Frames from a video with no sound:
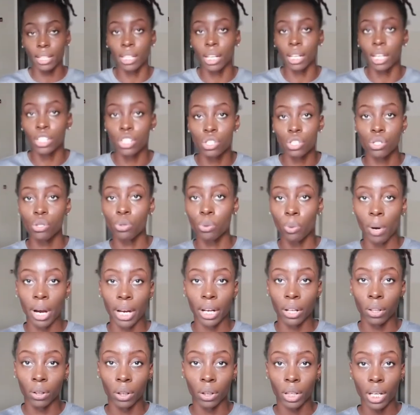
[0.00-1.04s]
then I'll just do
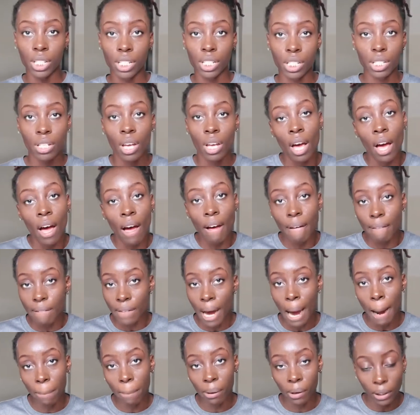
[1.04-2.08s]
regular lunges,
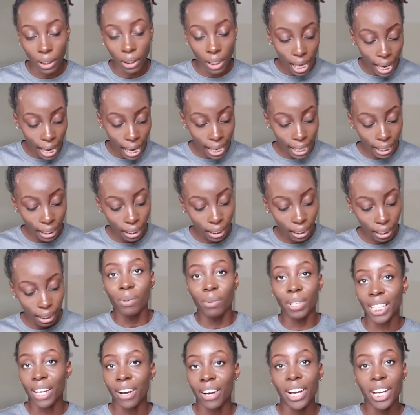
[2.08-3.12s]
5 per leg.
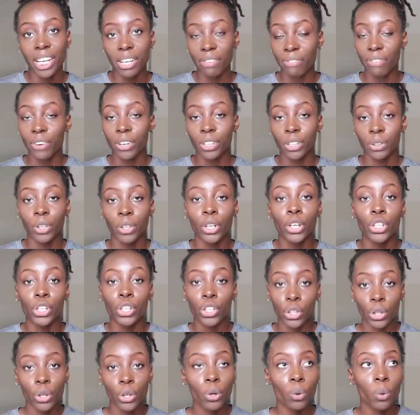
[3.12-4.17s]
Without any further
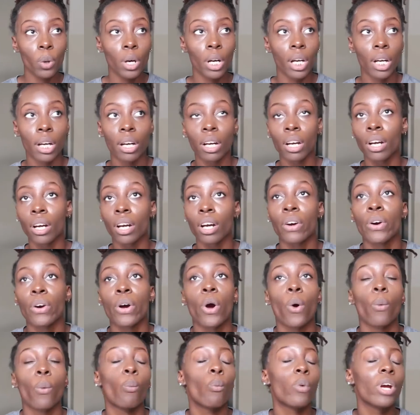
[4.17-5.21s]
ado,
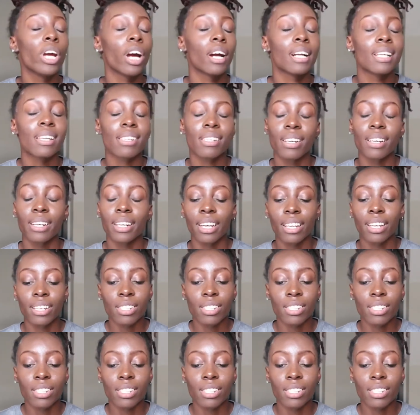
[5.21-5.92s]
we are just gonna get